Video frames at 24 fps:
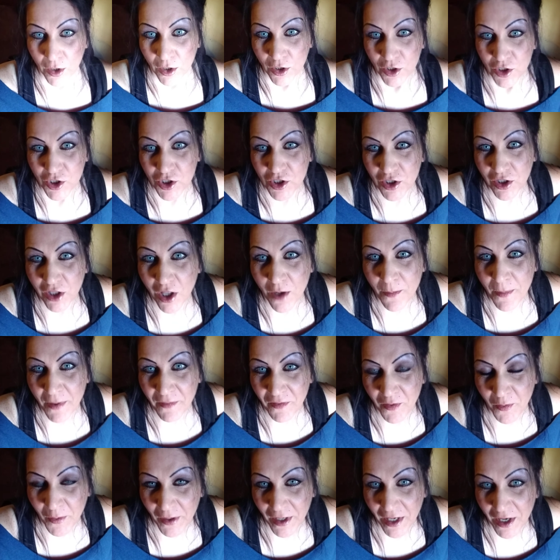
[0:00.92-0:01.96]
Shalom,
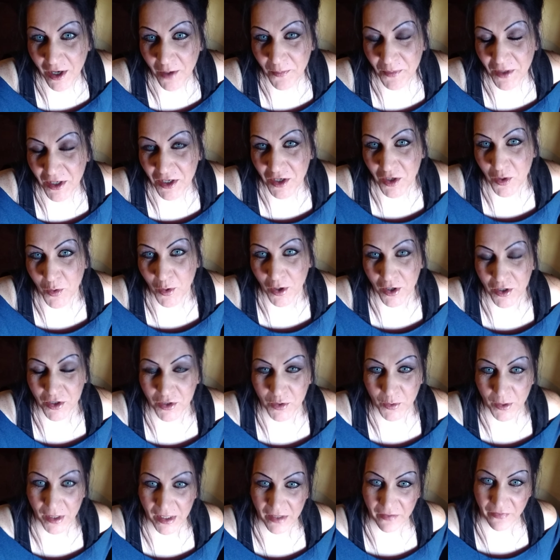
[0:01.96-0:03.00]
everyone. I hope that you are
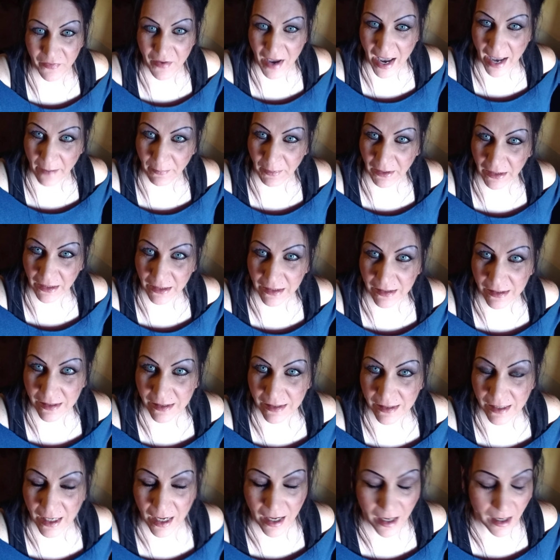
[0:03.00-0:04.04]
doing
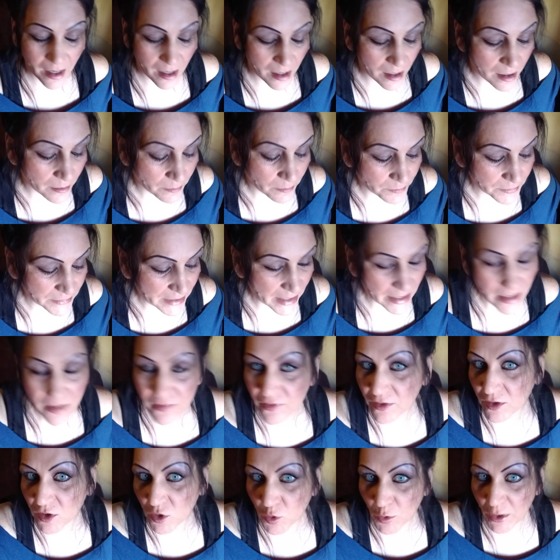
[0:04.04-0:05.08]
fabulous. Thanks
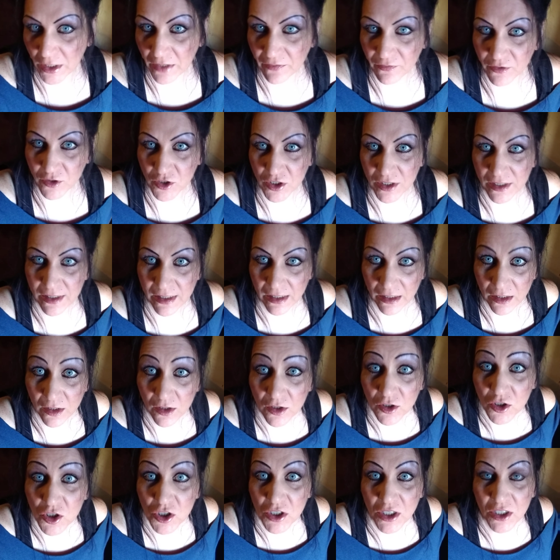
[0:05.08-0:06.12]
for joining for just a
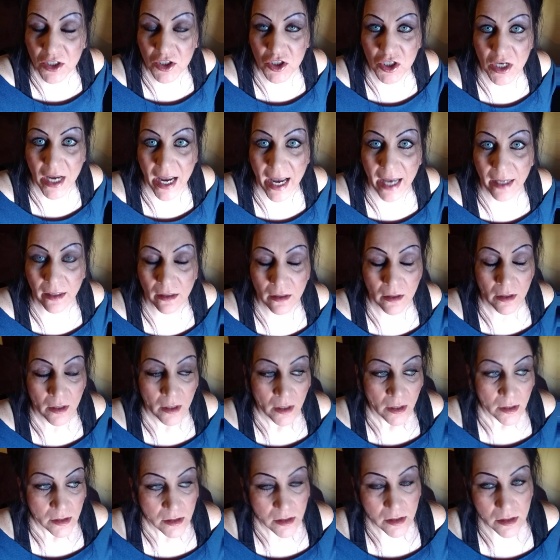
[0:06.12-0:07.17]
little chit chat.
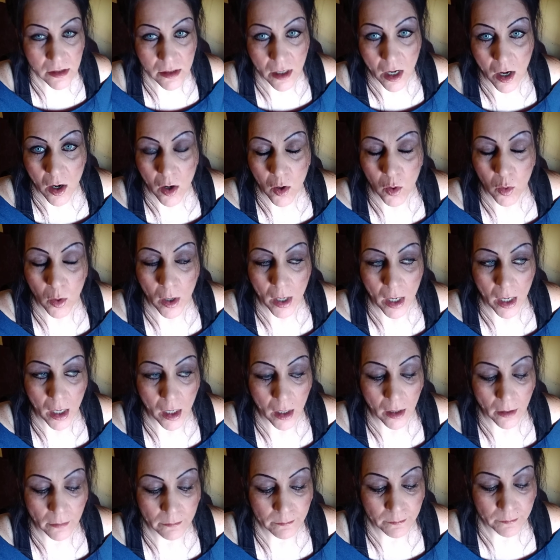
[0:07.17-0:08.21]

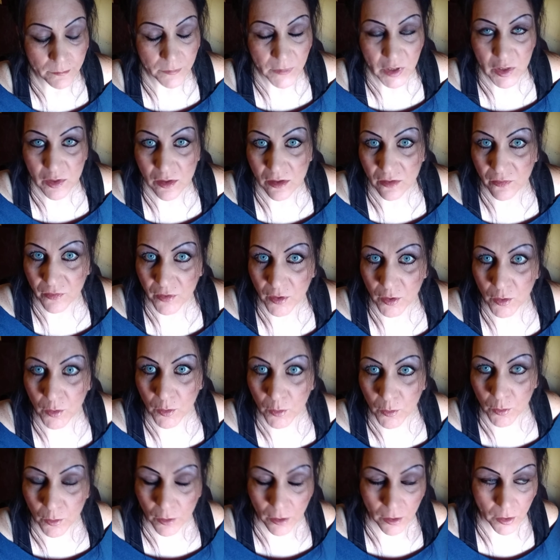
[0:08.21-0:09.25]
So, those of
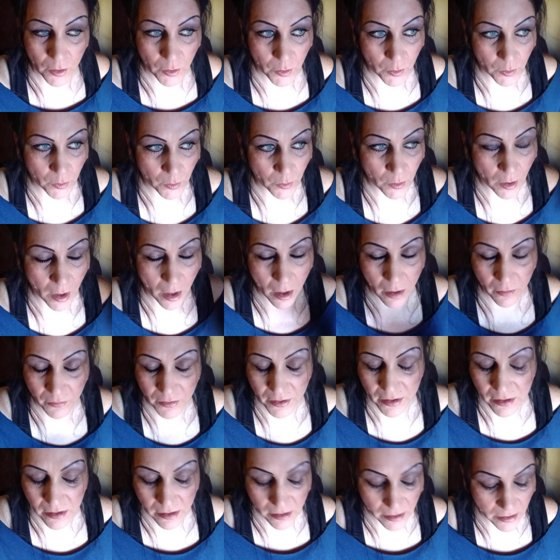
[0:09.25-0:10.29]
you who
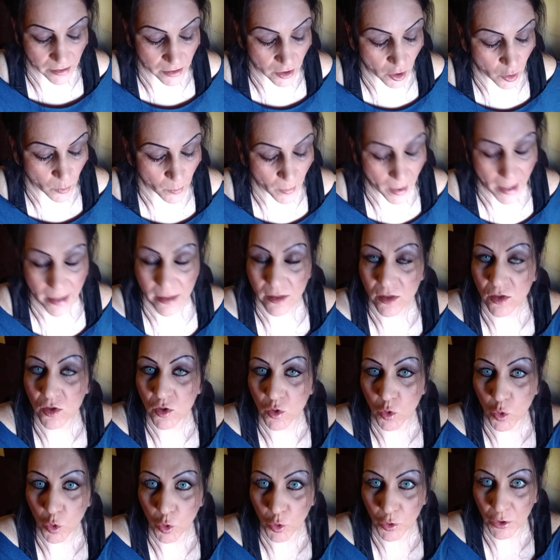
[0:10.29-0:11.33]
obviously know my
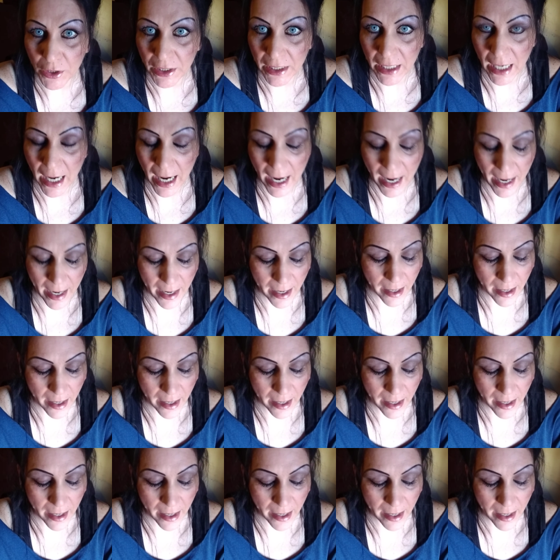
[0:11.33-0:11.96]
story, I